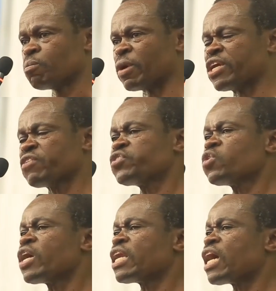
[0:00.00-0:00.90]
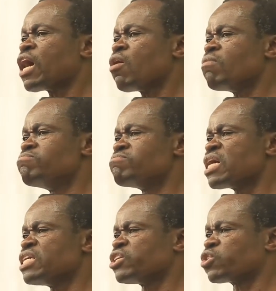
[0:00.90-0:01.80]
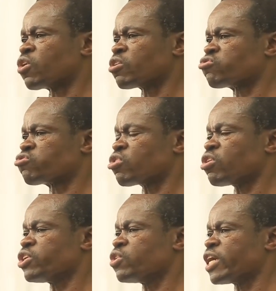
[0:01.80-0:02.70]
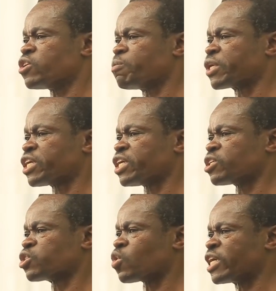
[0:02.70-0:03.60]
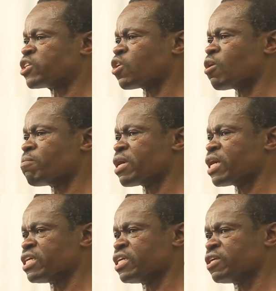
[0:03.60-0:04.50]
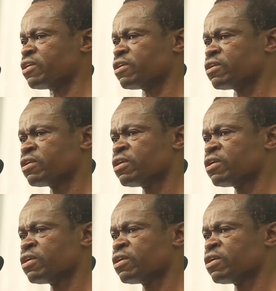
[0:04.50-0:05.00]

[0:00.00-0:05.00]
But if you allow money to control you and you begin to adore money